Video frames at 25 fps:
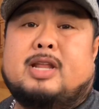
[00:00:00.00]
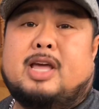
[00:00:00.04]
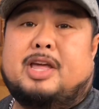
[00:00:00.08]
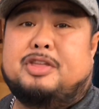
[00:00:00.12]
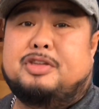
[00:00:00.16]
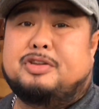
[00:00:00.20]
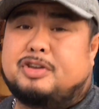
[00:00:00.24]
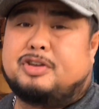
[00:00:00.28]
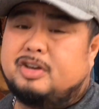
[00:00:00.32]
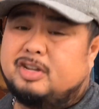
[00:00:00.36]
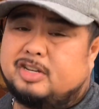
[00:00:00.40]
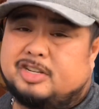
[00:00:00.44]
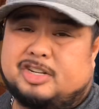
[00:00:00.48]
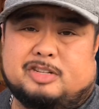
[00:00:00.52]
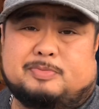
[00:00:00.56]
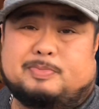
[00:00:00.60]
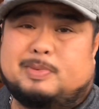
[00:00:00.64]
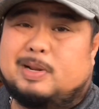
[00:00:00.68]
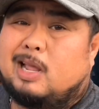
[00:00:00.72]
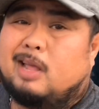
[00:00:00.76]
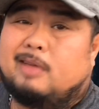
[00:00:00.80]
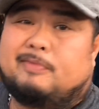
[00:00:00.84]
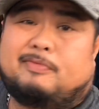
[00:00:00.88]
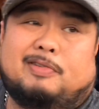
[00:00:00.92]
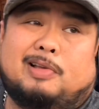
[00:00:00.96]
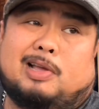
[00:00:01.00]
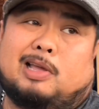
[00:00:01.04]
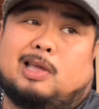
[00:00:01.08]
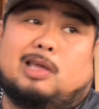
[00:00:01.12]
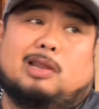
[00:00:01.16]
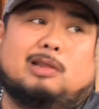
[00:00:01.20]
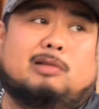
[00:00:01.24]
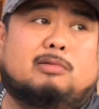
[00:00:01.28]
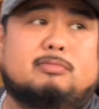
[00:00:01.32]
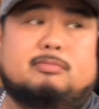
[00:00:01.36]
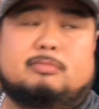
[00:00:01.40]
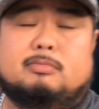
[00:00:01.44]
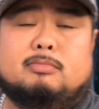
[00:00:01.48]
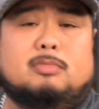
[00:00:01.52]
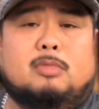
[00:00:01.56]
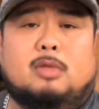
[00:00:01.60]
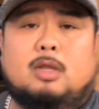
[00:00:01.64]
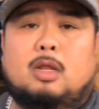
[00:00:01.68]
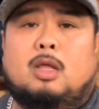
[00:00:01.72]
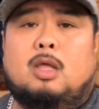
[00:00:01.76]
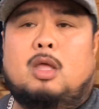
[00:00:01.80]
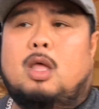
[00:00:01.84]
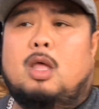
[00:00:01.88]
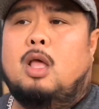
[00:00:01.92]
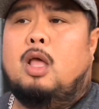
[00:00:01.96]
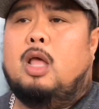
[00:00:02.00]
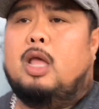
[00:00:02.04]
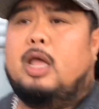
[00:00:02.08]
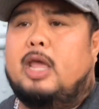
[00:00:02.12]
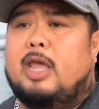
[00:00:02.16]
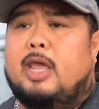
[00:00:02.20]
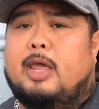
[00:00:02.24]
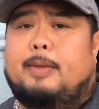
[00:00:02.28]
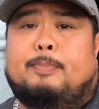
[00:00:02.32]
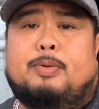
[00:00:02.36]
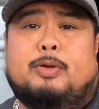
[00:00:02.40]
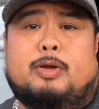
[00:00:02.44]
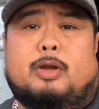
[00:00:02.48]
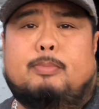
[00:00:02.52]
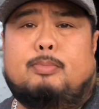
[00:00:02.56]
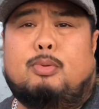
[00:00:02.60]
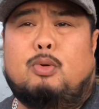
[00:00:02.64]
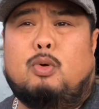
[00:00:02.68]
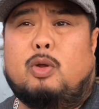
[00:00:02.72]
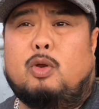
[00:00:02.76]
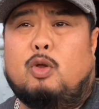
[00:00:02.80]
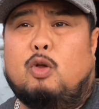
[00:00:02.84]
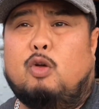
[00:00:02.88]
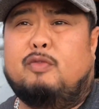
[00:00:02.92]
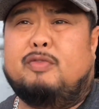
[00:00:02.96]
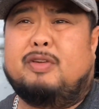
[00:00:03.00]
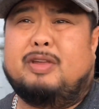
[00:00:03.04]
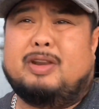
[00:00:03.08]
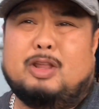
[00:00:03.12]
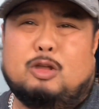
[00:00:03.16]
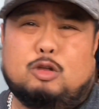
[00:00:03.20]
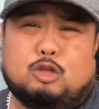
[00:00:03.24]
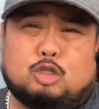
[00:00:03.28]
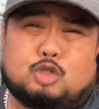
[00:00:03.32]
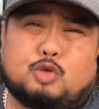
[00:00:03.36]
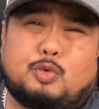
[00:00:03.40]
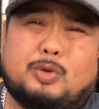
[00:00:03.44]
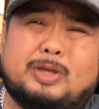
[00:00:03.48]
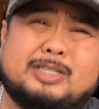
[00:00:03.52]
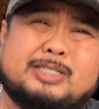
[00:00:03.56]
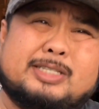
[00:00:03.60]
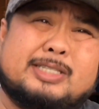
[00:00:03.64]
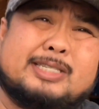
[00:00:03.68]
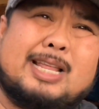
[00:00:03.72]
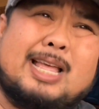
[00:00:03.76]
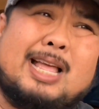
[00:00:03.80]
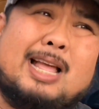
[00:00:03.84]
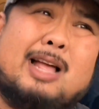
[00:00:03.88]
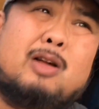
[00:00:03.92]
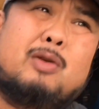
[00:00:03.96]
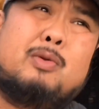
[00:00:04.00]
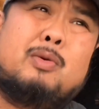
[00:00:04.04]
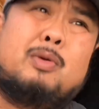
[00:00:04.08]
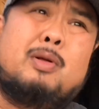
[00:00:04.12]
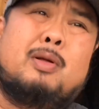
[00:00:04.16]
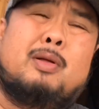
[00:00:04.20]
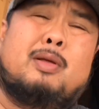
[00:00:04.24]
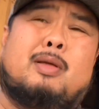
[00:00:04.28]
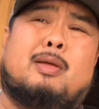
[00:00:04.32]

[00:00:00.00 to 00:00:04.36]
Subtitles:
Now you could just be like, fuck it, and put the board over and it'll squeeze it down.